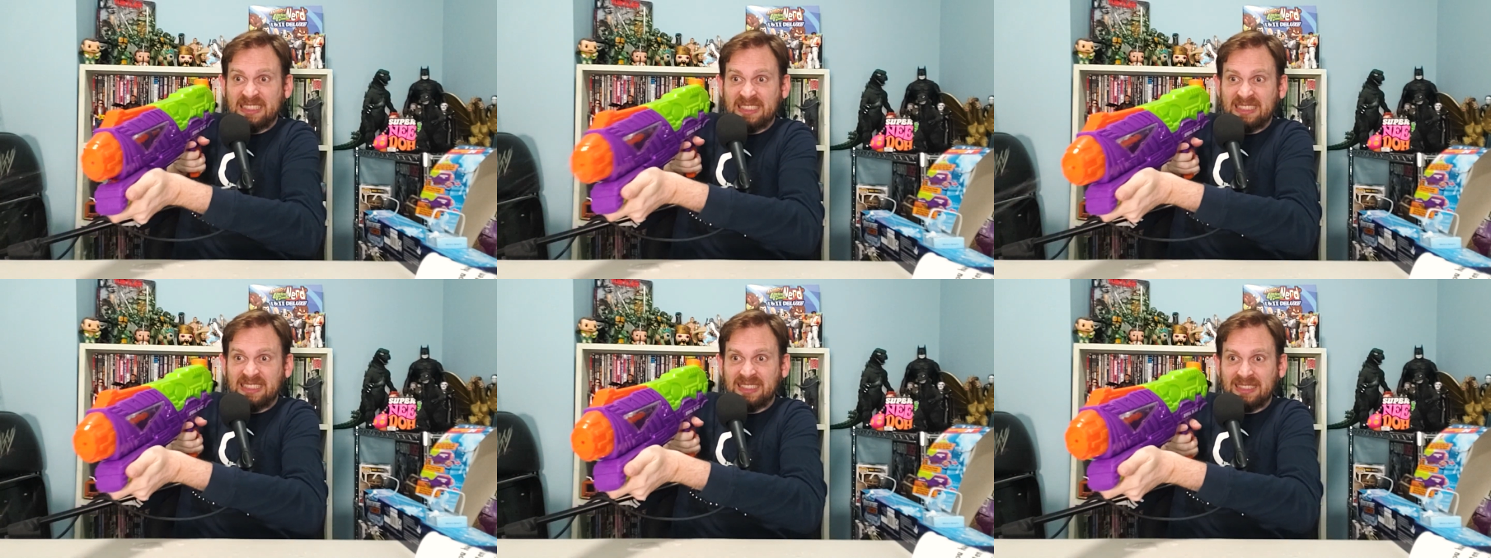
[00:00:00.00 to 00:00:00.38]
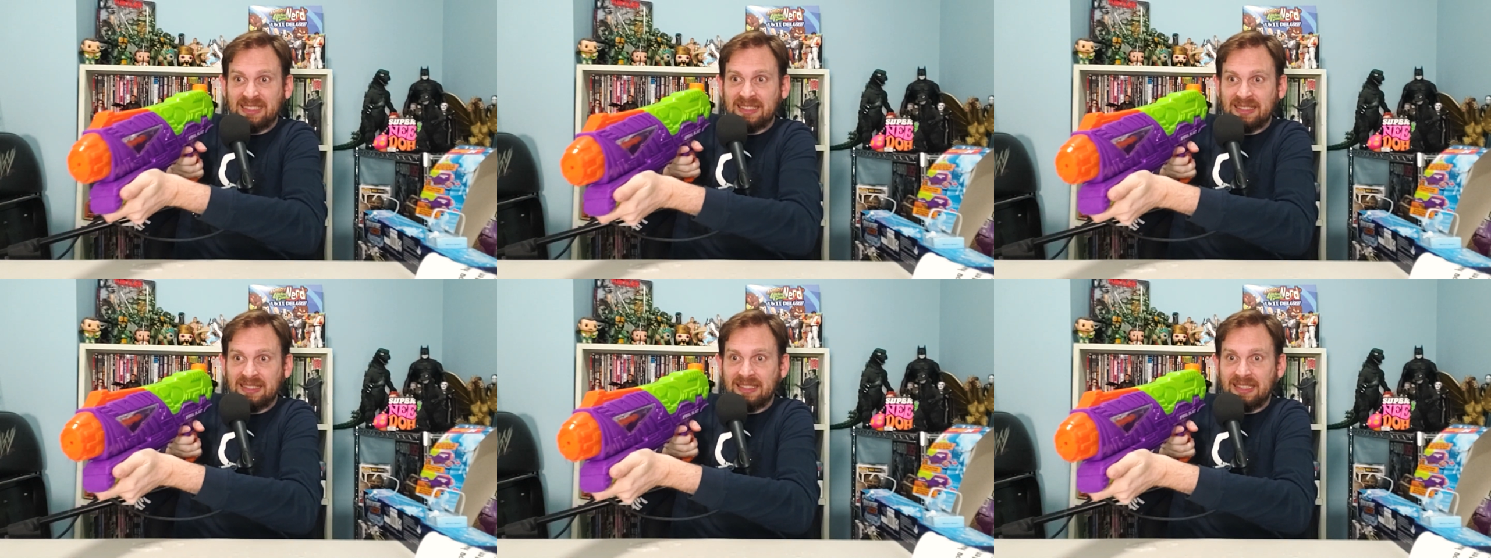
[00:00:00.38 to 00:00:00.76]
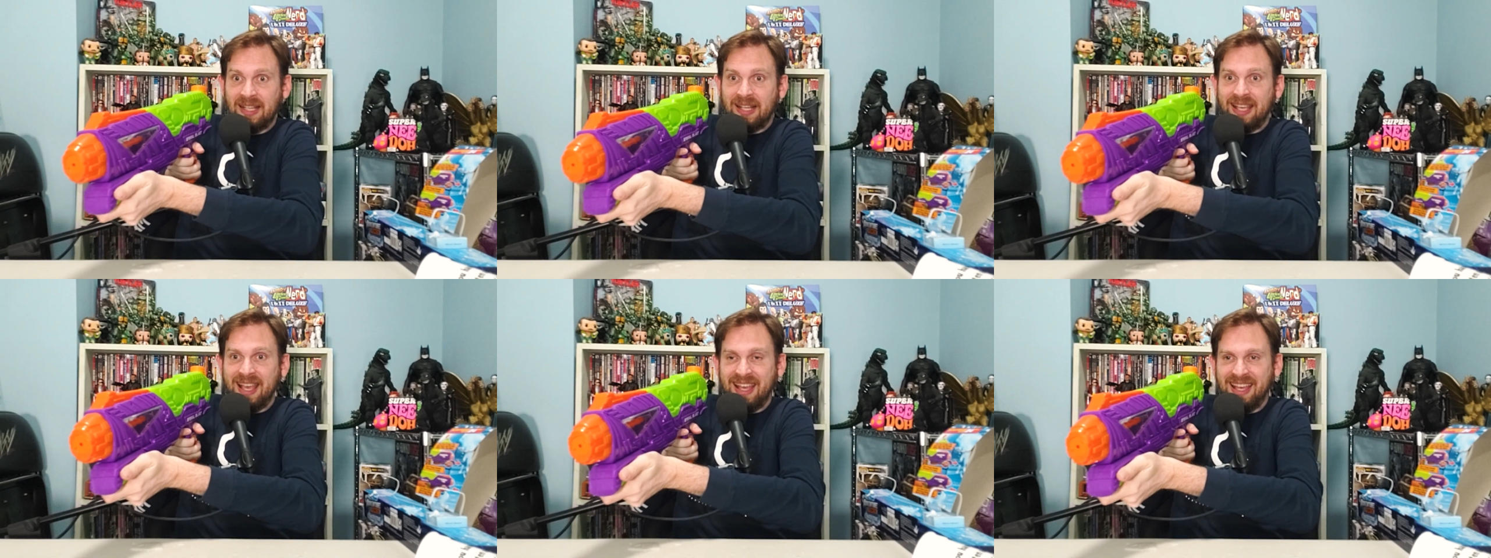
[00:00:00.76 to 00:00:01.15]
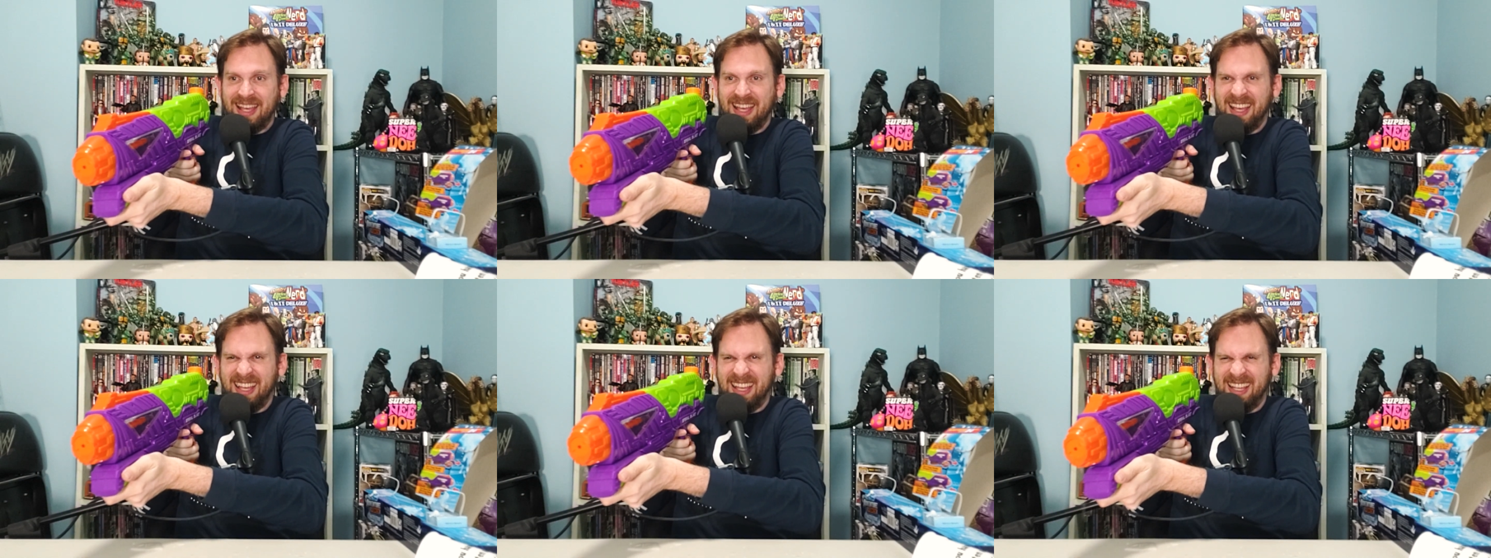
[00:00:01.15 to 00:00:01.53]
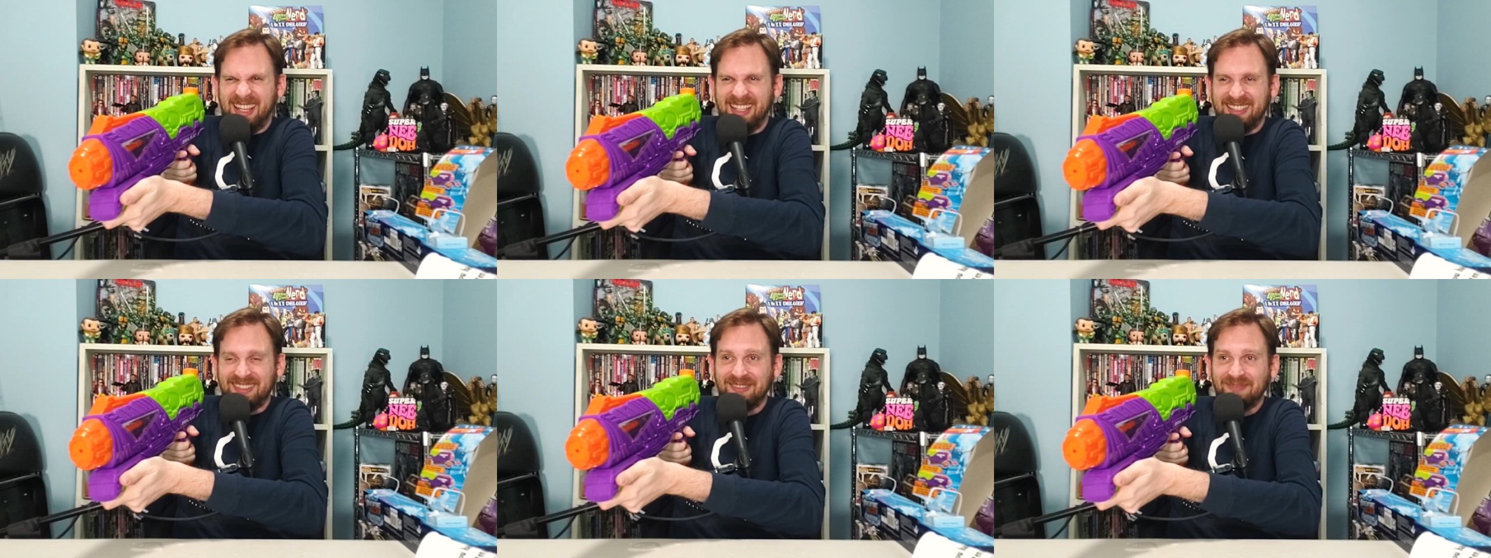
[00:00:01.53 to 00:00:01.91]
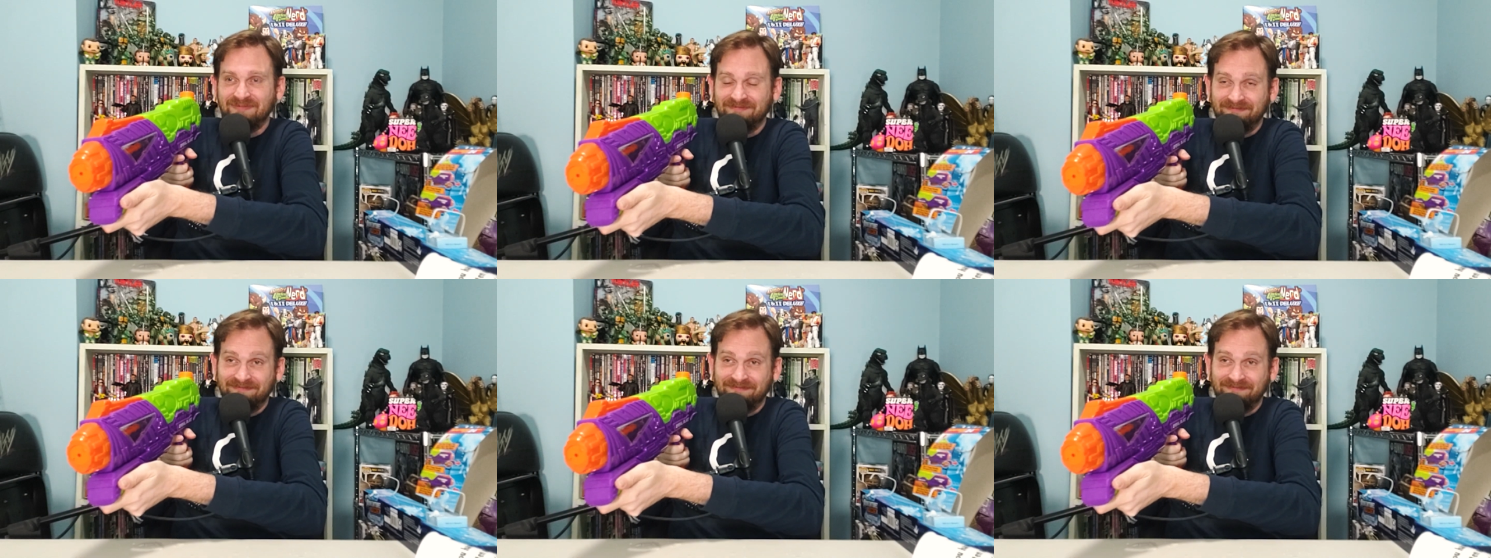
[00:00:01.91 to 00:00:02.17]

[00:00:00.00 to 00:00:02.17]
(no one is talking)